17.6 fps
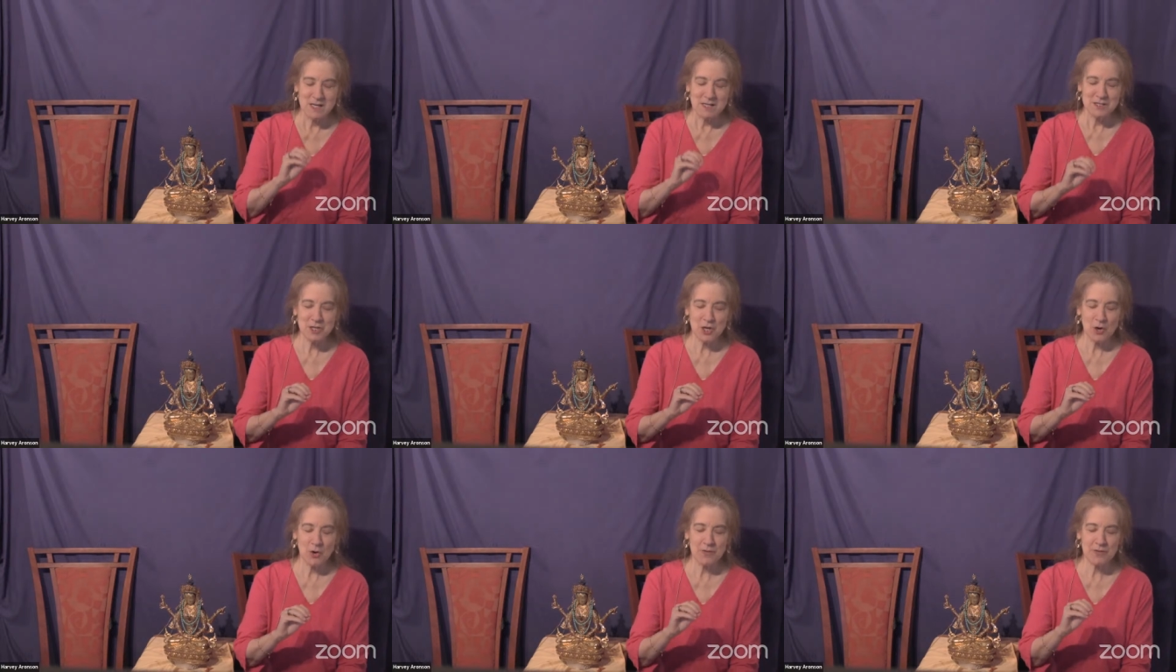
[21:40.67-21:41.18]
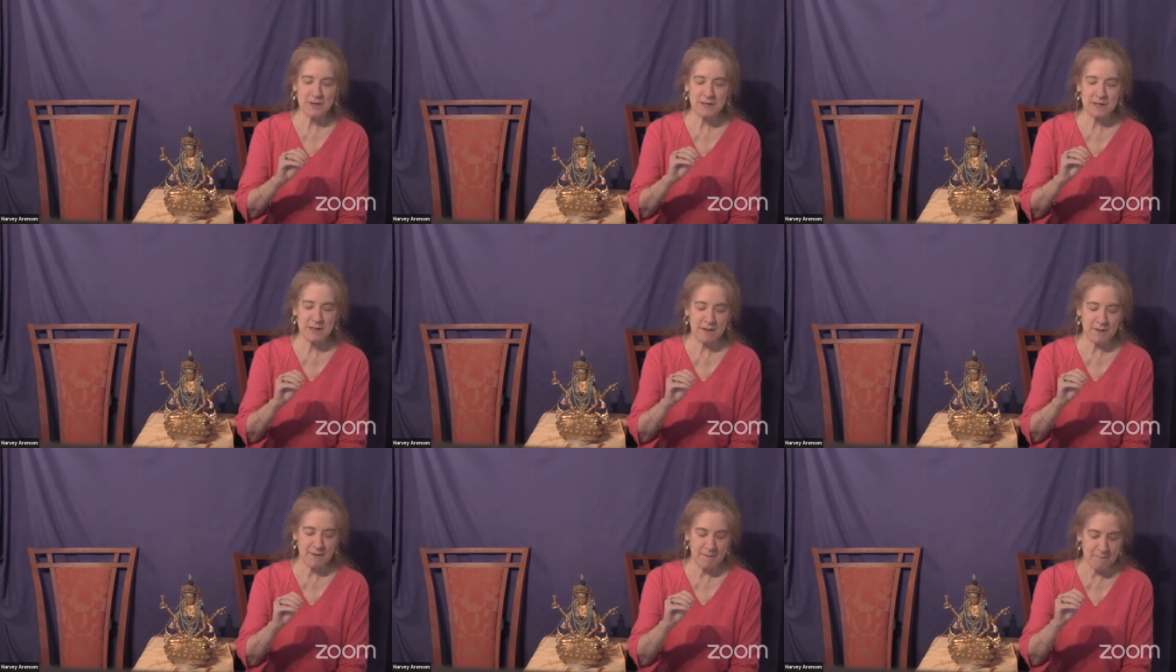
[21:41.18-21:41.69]
So
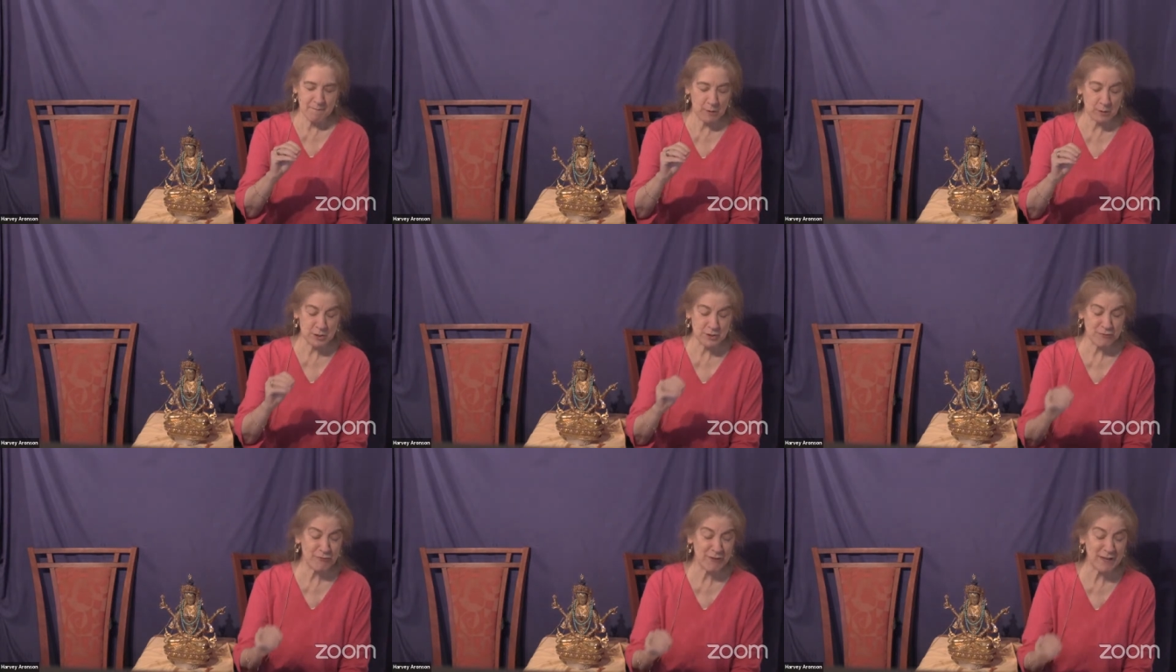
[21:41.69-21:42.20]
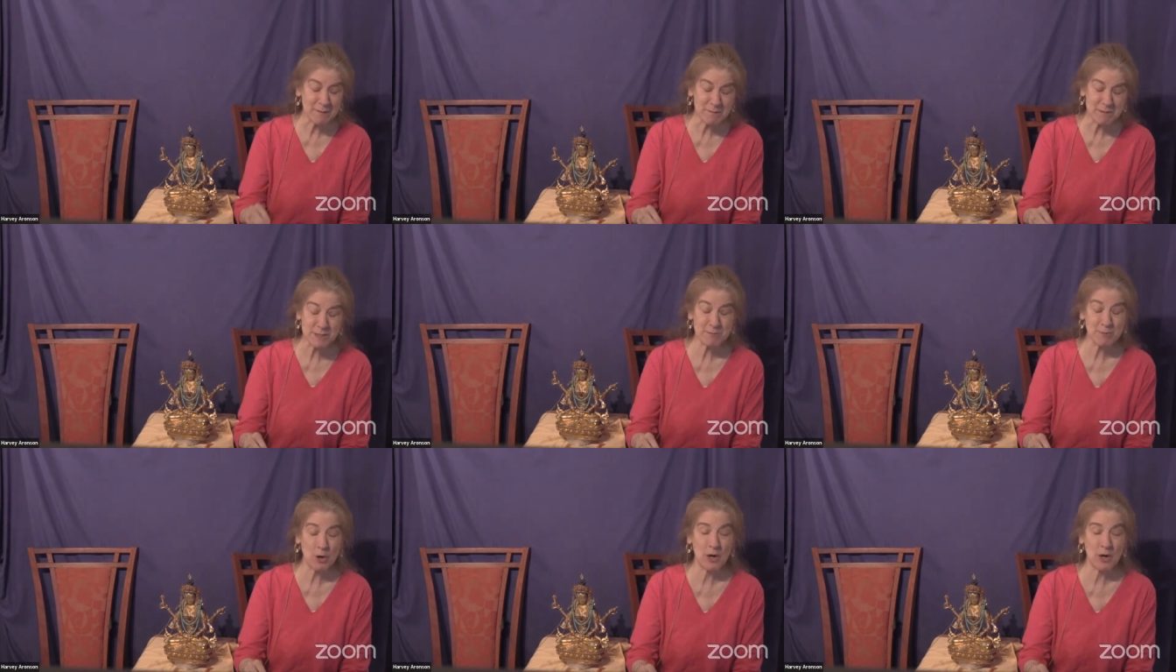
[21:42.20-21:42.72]
the most
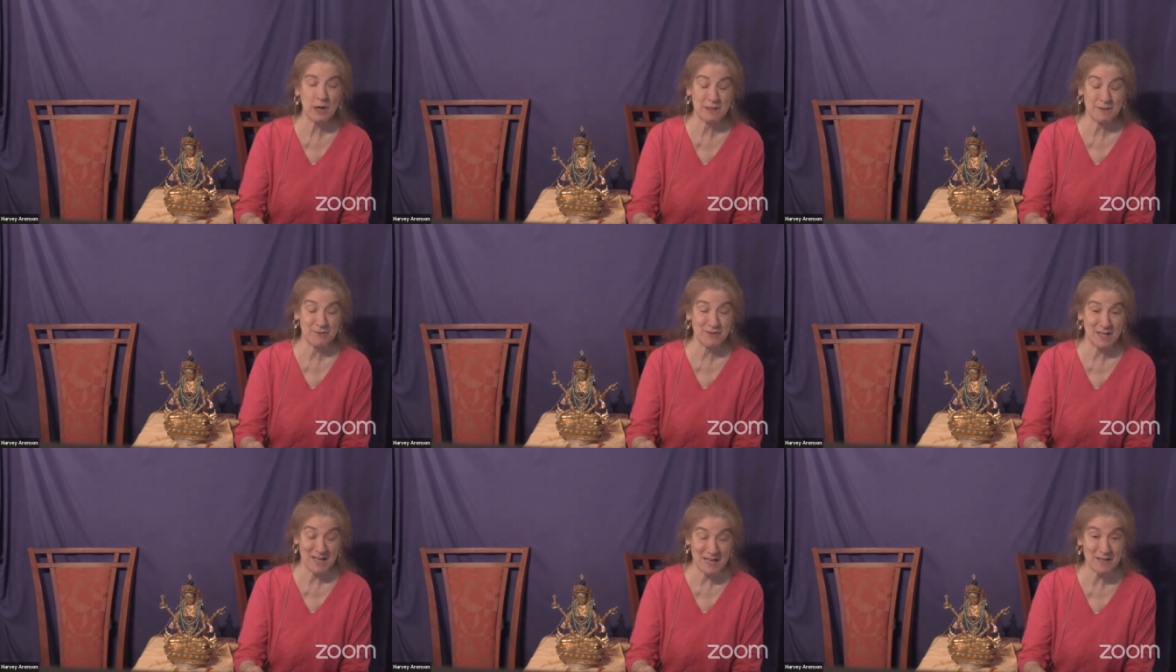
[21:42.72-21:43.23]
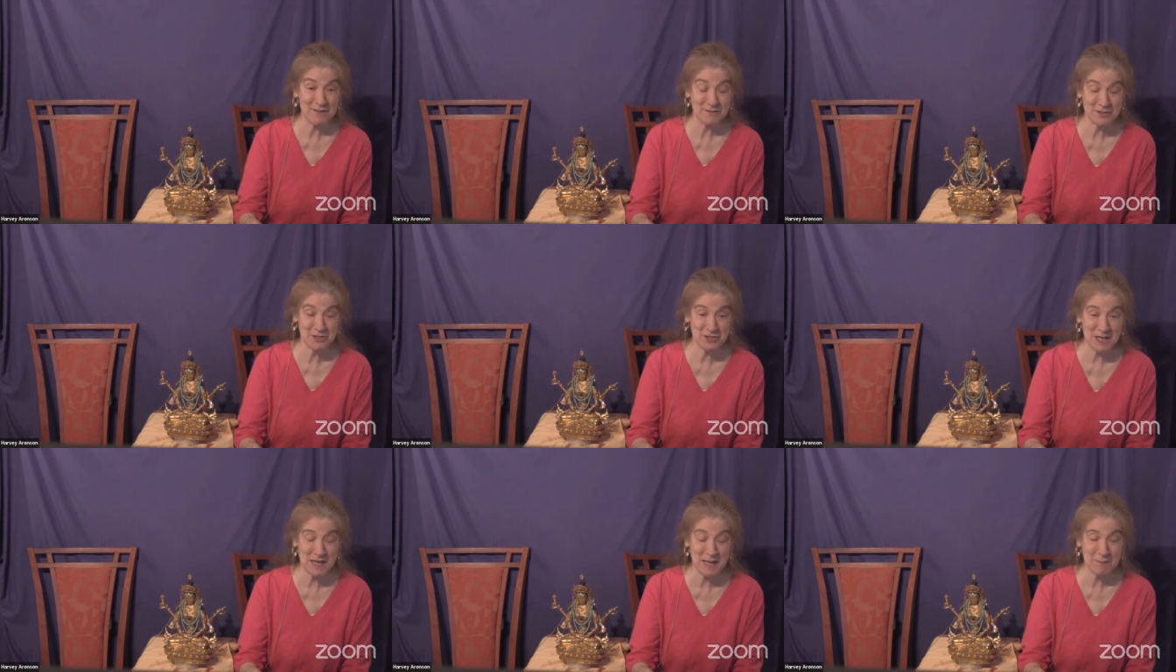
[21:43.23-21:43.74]
famous part of the 8th
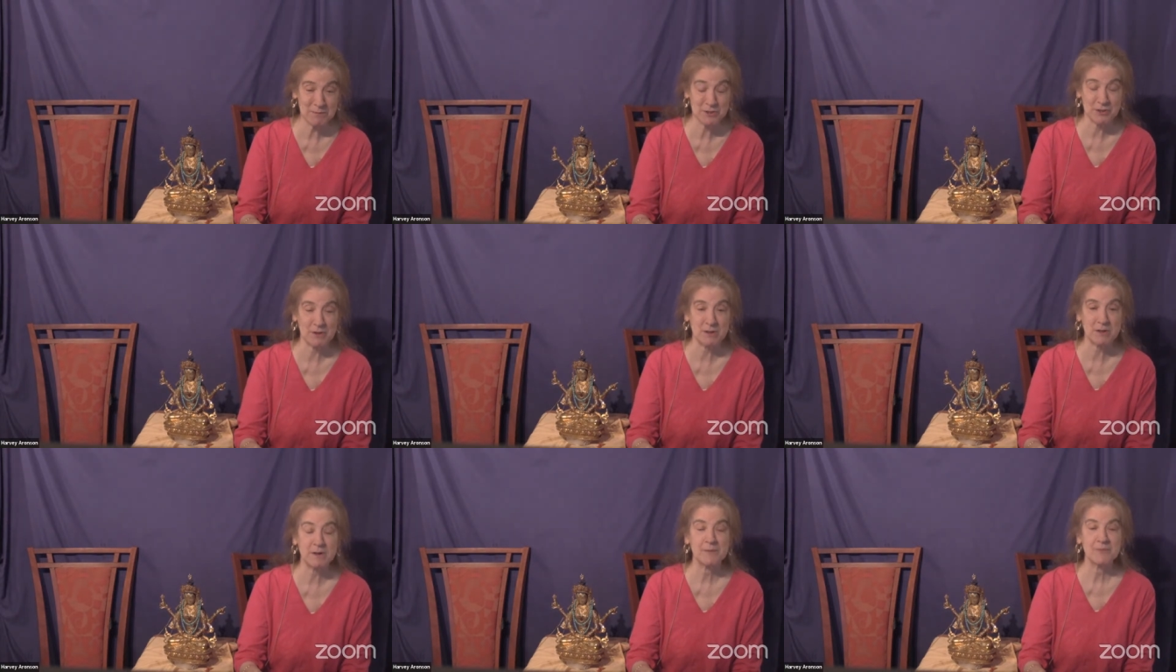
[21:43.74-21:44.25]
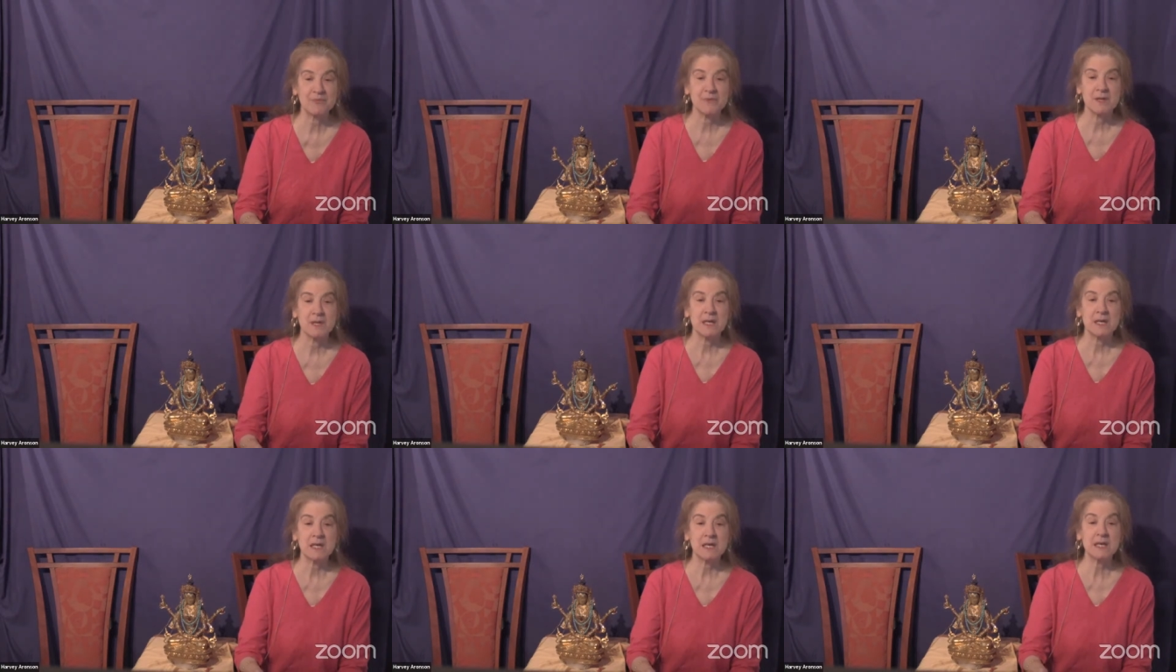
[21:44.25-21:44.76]
chapter
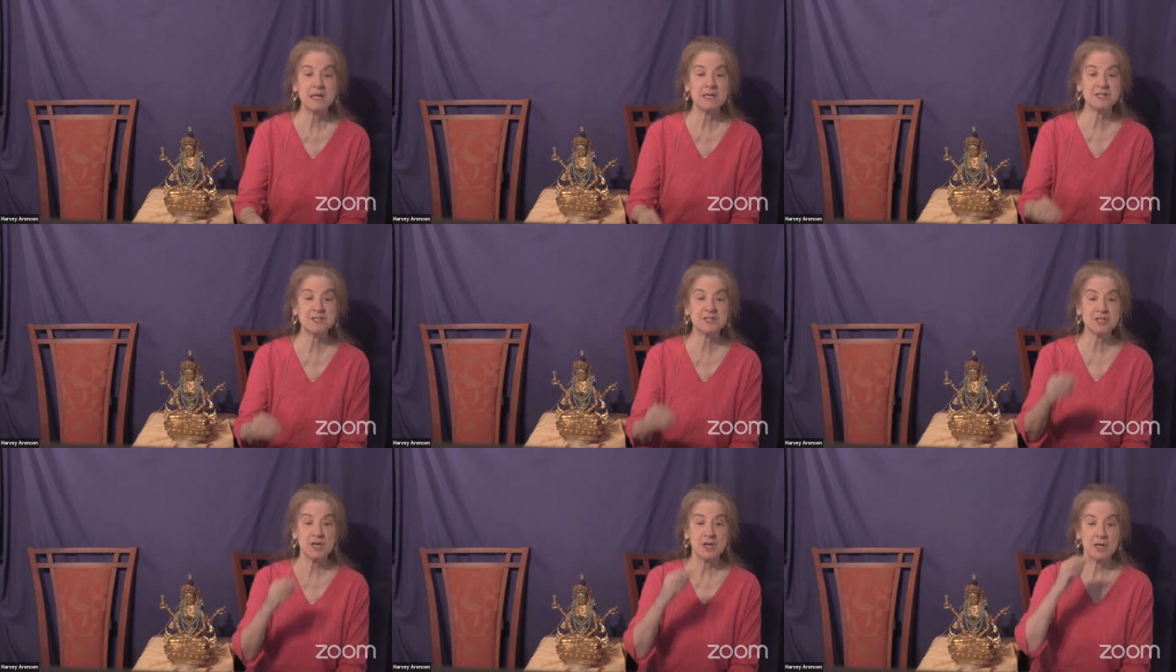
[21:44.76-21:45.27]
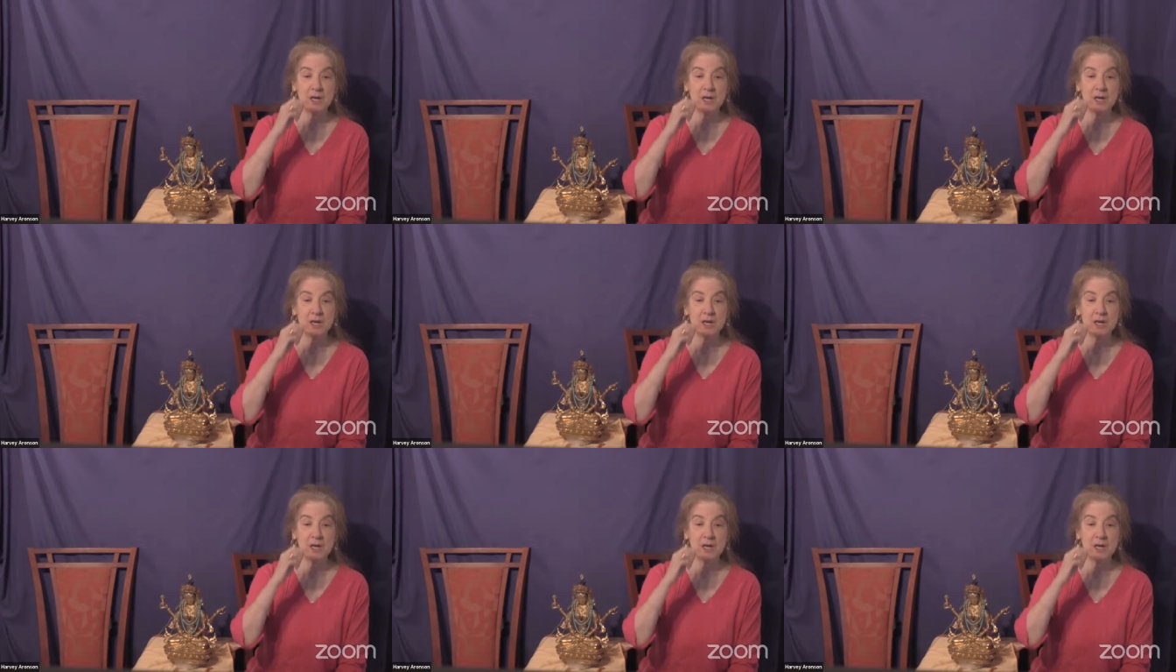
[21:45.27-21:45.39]
is